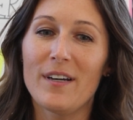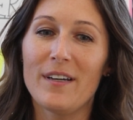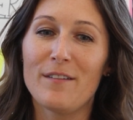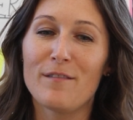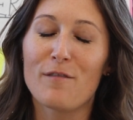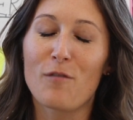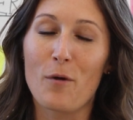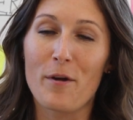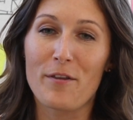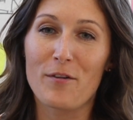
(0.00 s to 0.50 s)

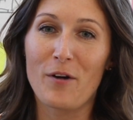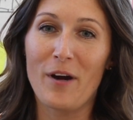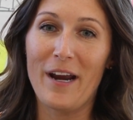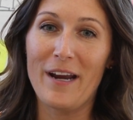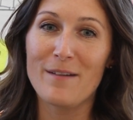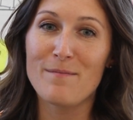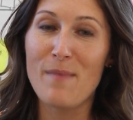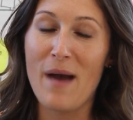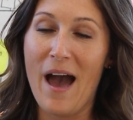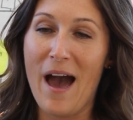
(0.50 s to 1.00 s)
in 4th
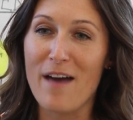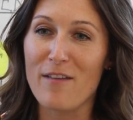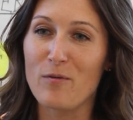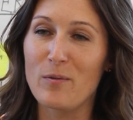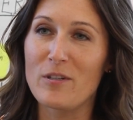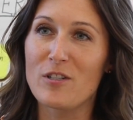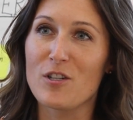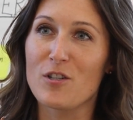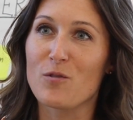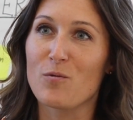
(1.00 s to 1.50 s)
grade
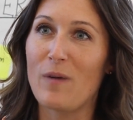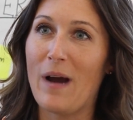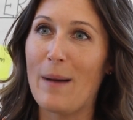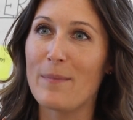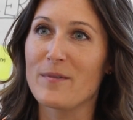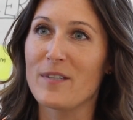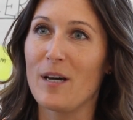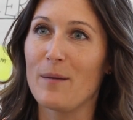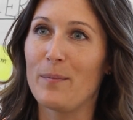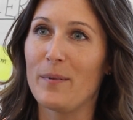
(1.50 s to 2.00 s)
math, we just
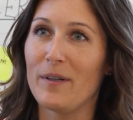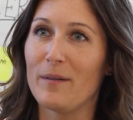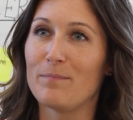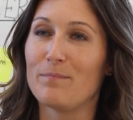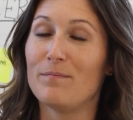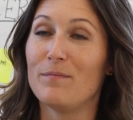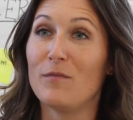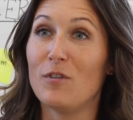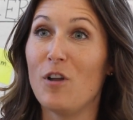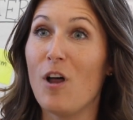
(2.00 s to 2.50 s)
wrapped up
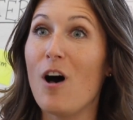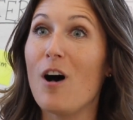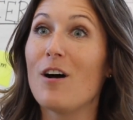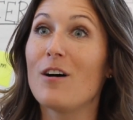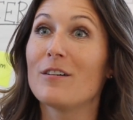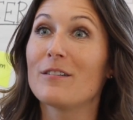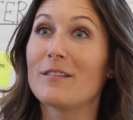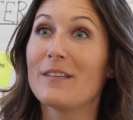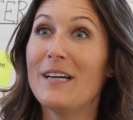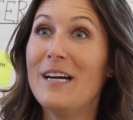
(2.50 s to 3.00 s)
a
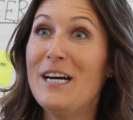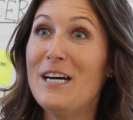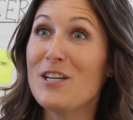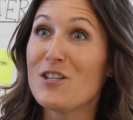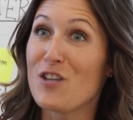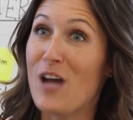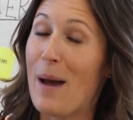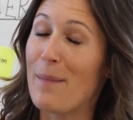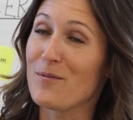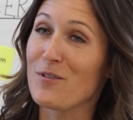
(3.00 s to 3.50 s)
long
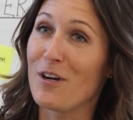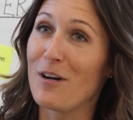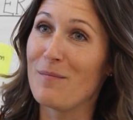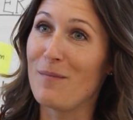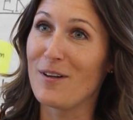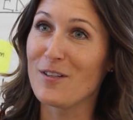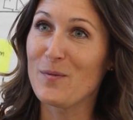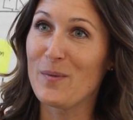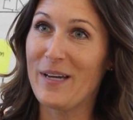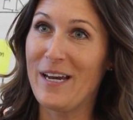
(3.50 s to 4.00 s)
chapter
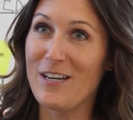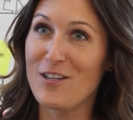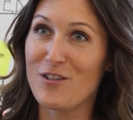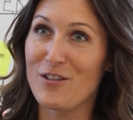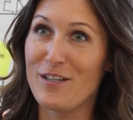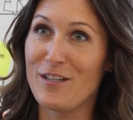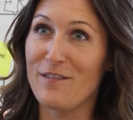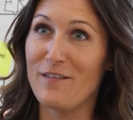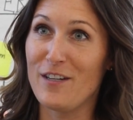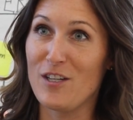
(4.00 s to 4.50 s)
on
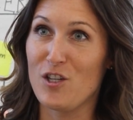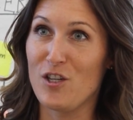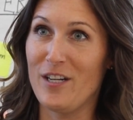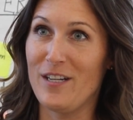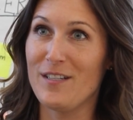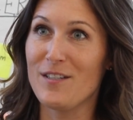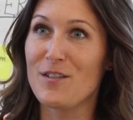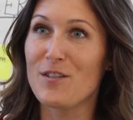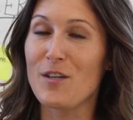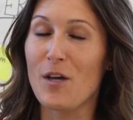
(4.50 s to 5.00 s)
multiplication and
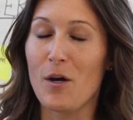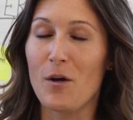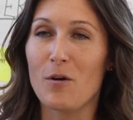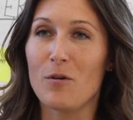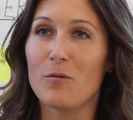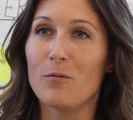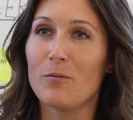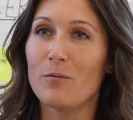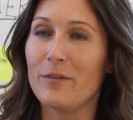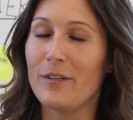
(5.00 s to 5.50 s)
division.
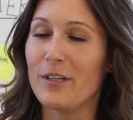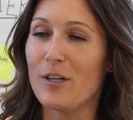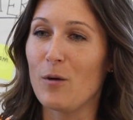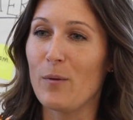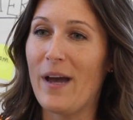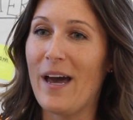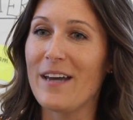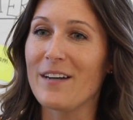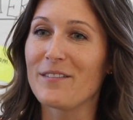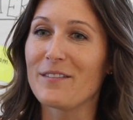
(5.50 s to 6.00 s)
So,
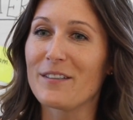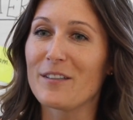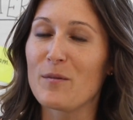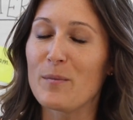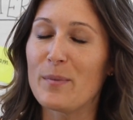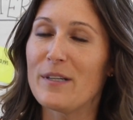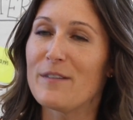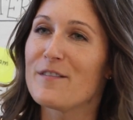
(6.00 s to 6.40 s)
we had a little bit